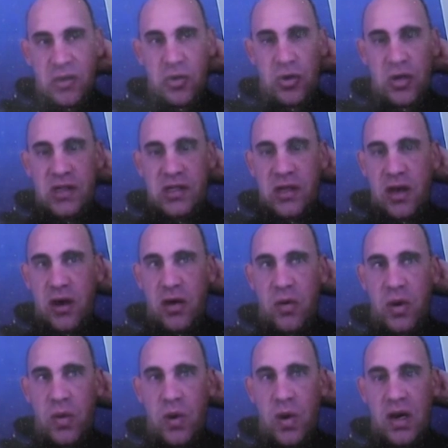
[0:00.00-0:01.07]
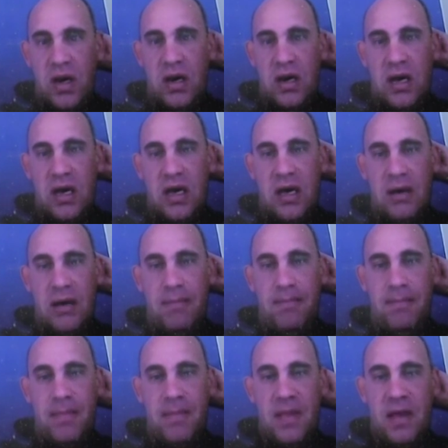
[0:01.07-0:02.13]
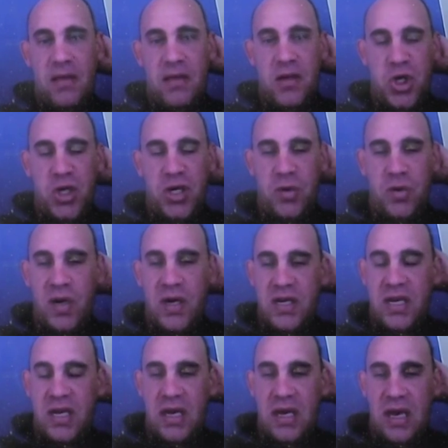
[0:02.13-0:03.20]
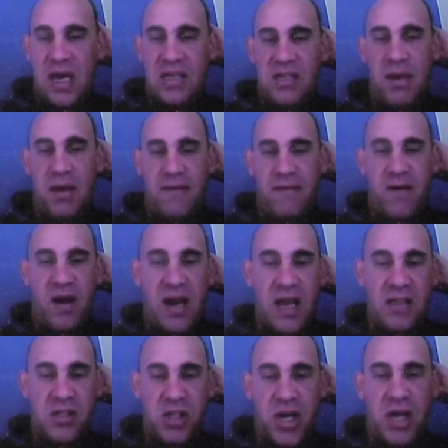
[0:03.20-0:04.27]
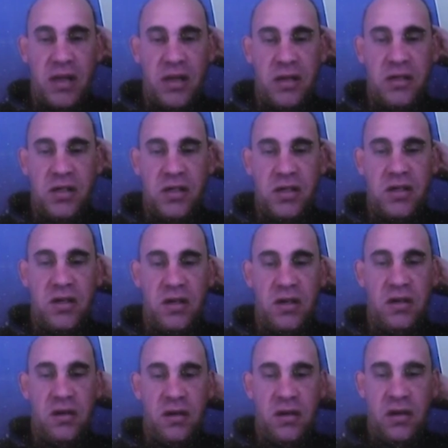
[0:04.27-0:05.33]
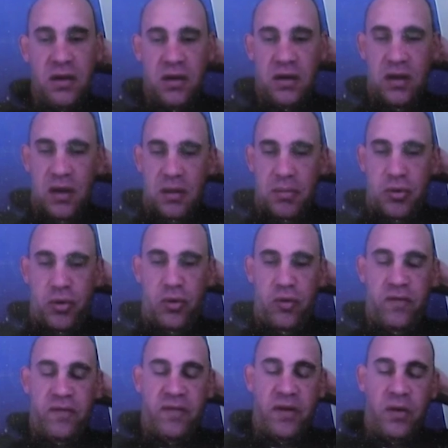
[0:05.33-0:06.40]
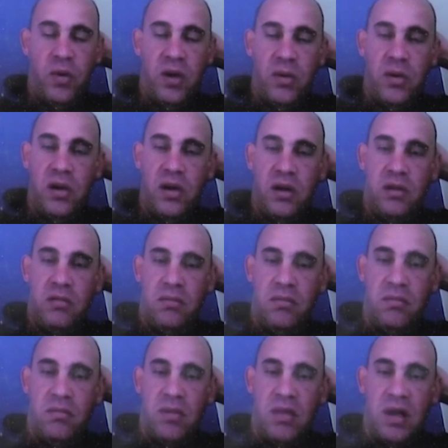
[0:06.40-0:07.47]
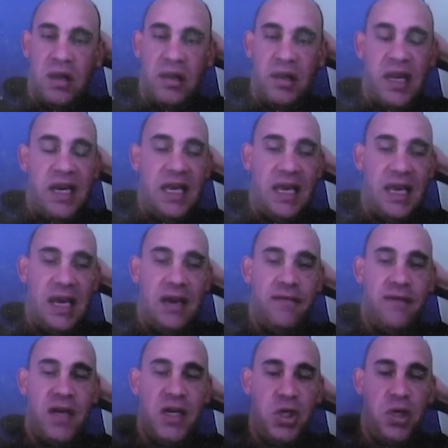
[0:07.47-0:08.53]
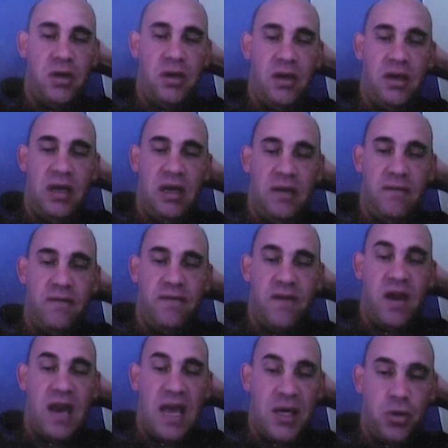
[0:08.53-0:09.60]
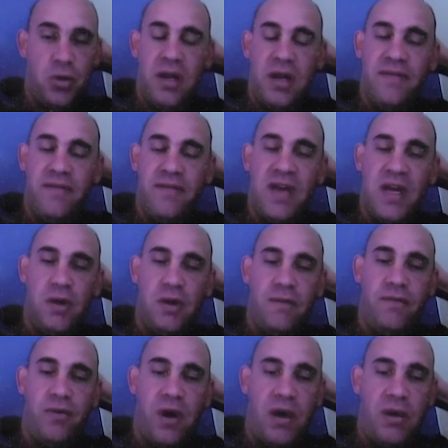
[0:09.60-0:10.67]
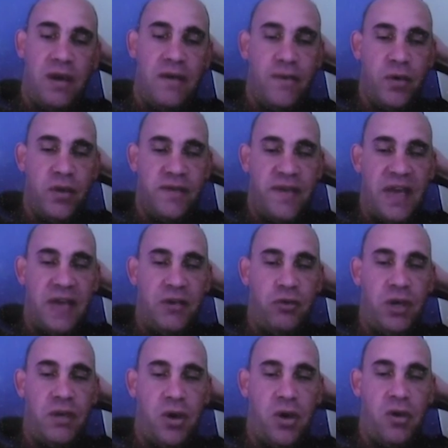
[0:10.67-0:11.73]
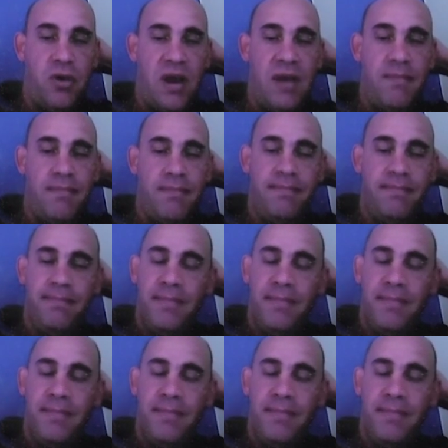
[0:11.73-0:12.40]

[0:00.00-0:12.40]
2 years ago, we won the G20 SME Finance Challenge to prove that we were leading innovation in financial innovation for our invoice factoring program.